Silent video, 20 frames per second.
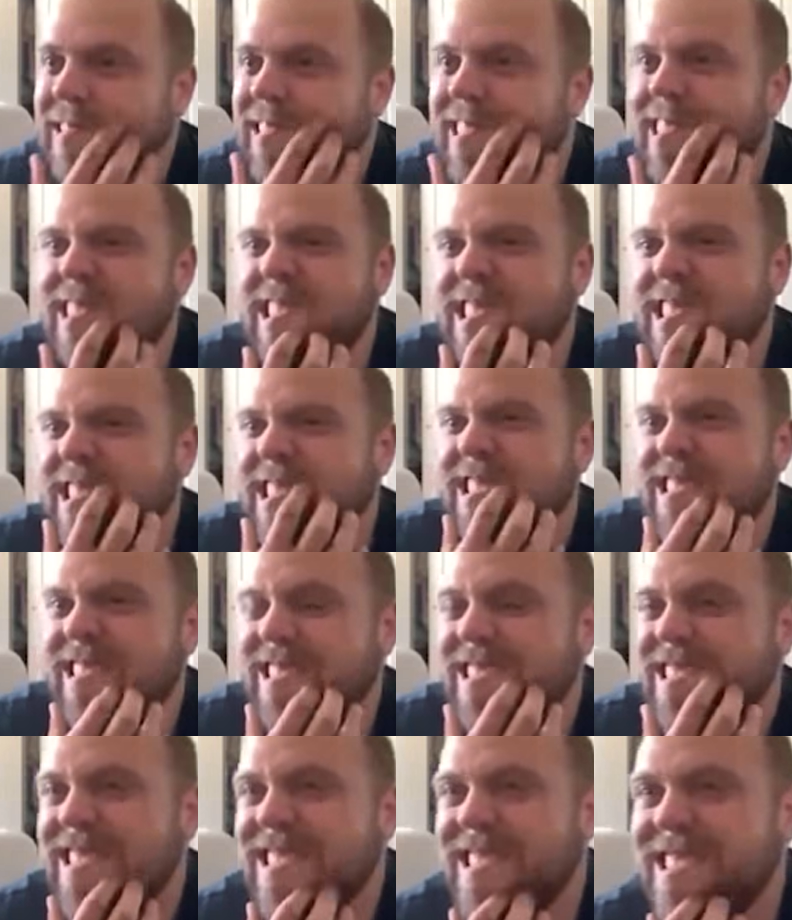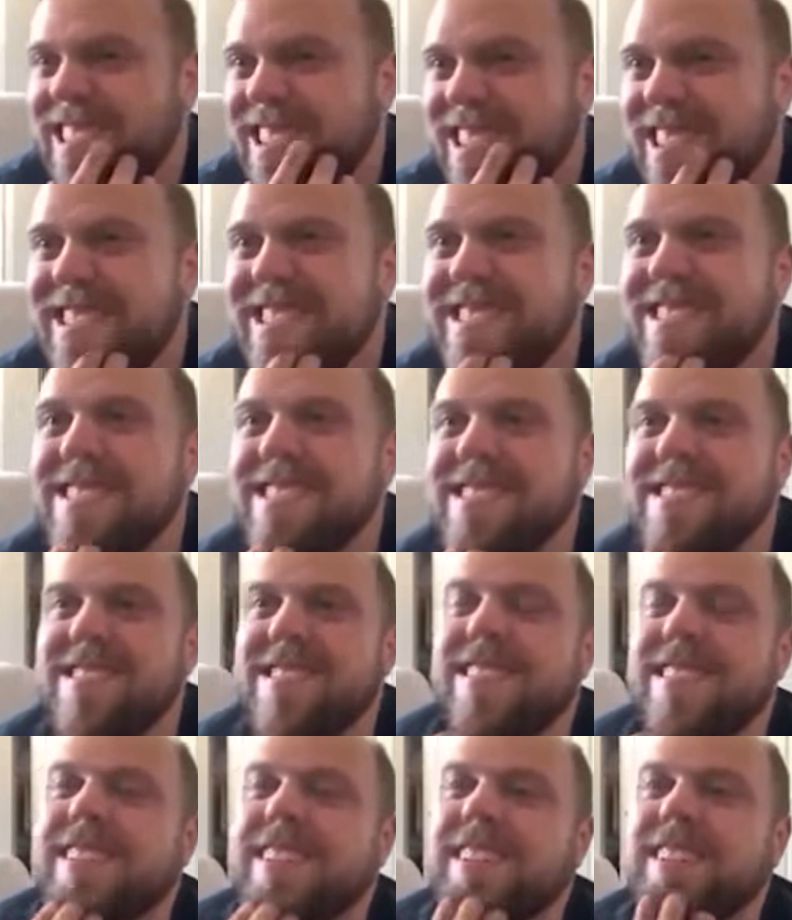is only exclusive
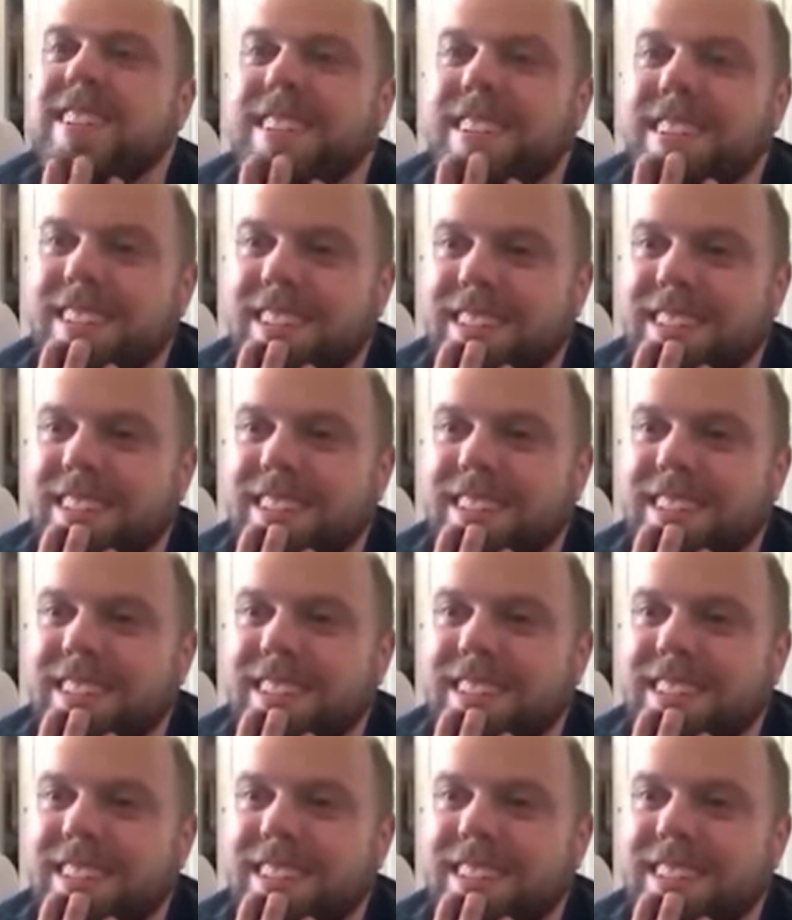to.